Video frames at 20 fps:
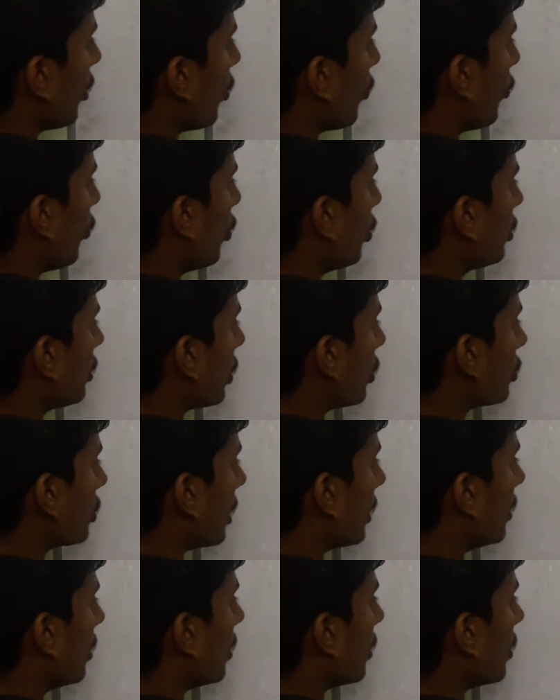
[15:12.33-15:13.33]

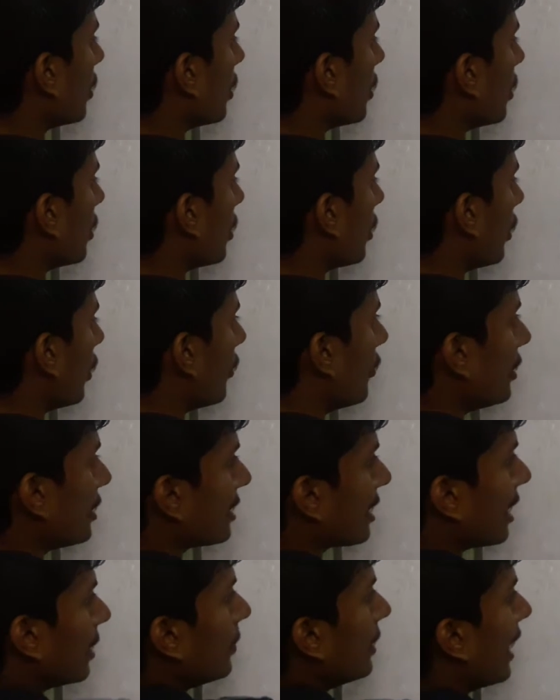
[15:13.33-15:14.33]
4000, which
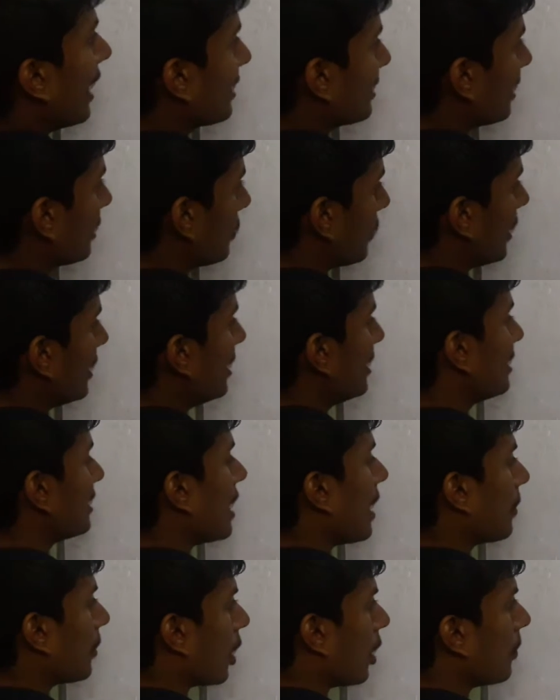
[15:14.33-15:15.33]
can be accessed by this
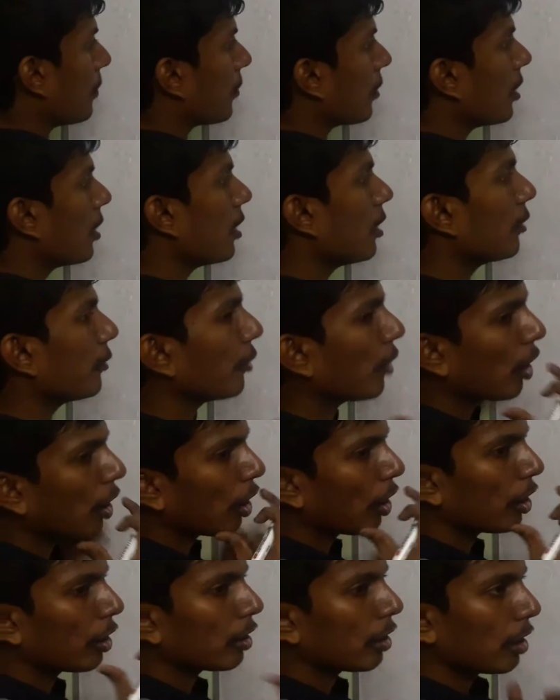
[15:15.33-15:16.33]
laptop
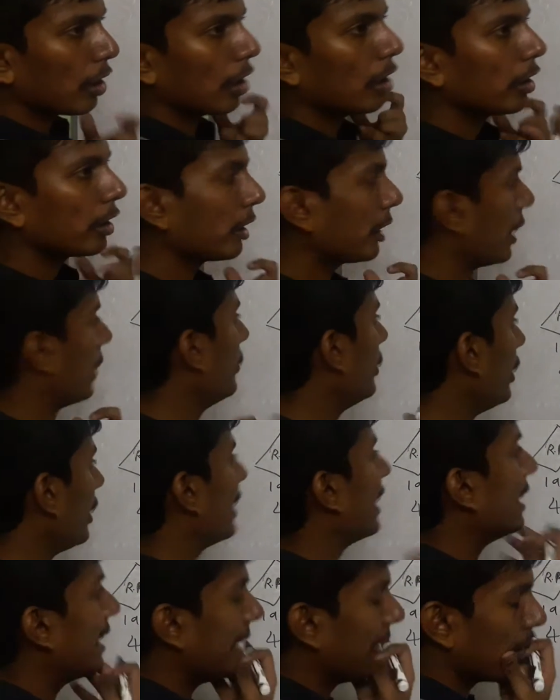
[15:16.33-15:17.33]
for
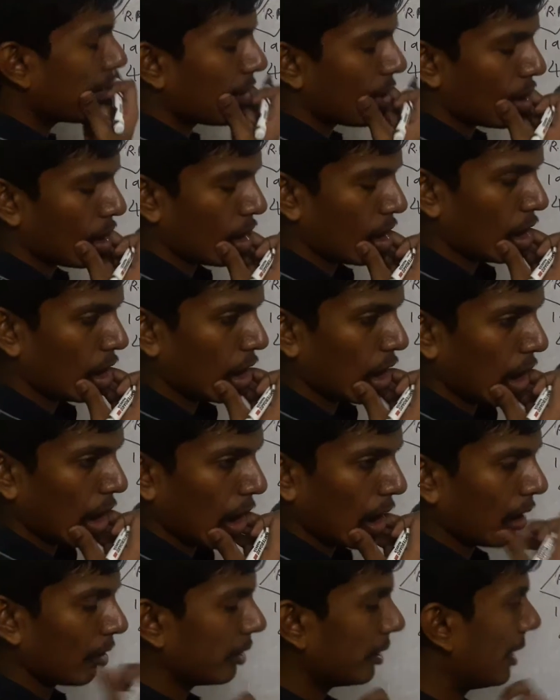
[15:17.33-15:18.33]
communicating
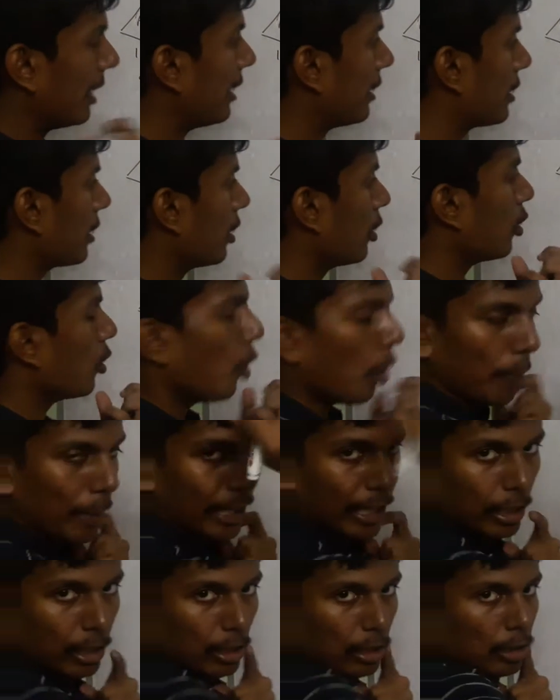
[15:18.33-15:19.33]
that open
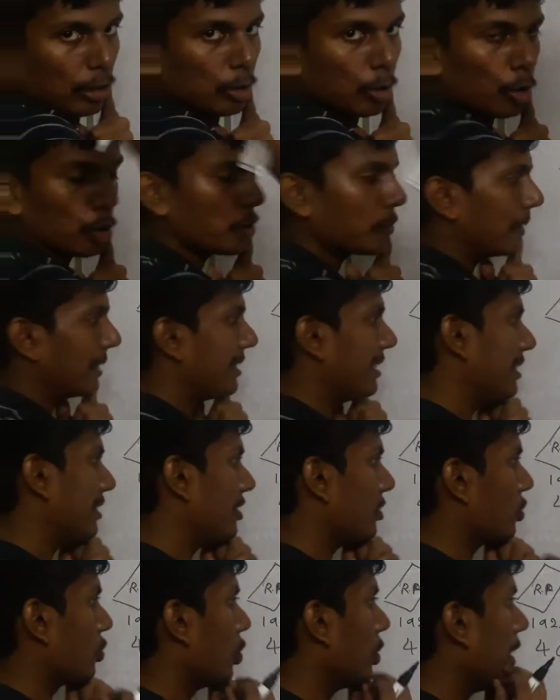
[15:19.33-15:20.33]
and close
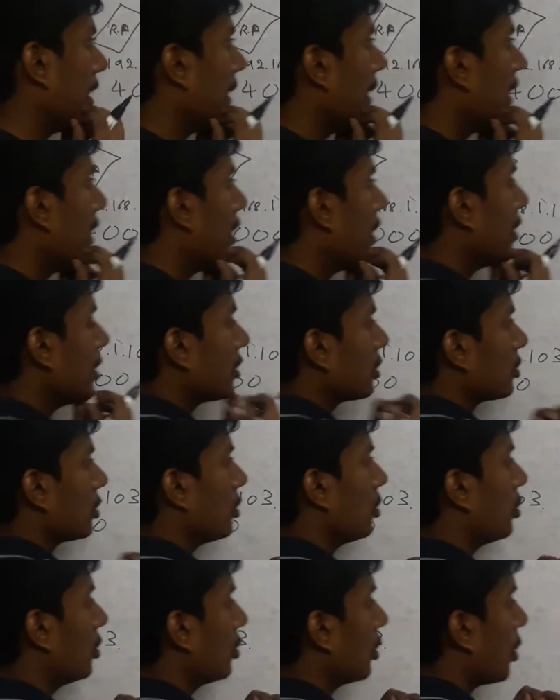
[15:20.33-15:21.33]
messages. Okay. So